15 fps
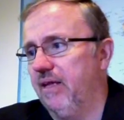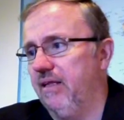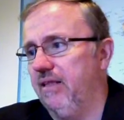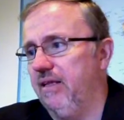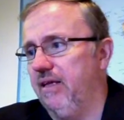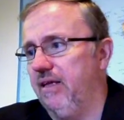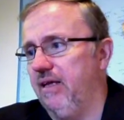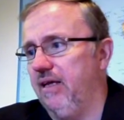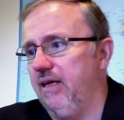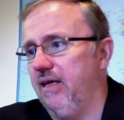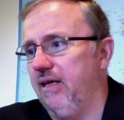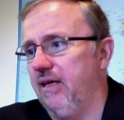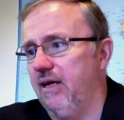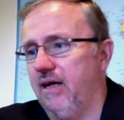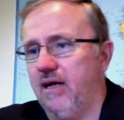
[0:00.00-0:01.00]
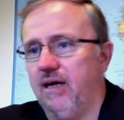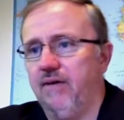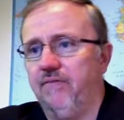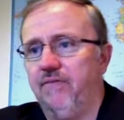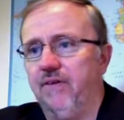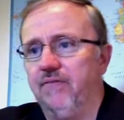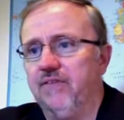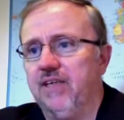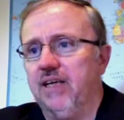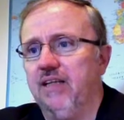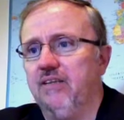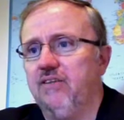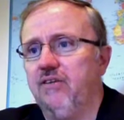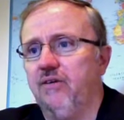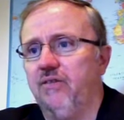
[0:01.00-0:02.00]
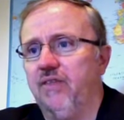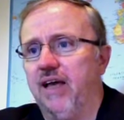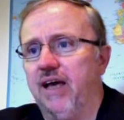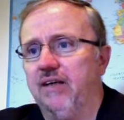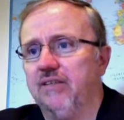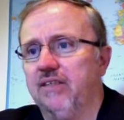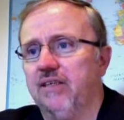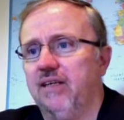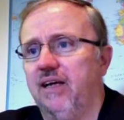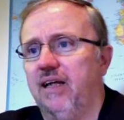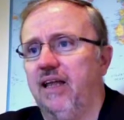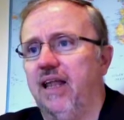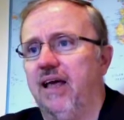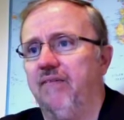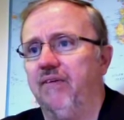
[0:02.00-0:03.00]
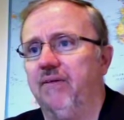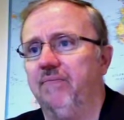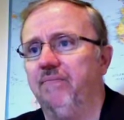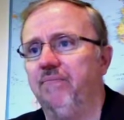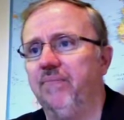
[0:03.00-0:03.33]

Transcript: the uh, 15th, 2011,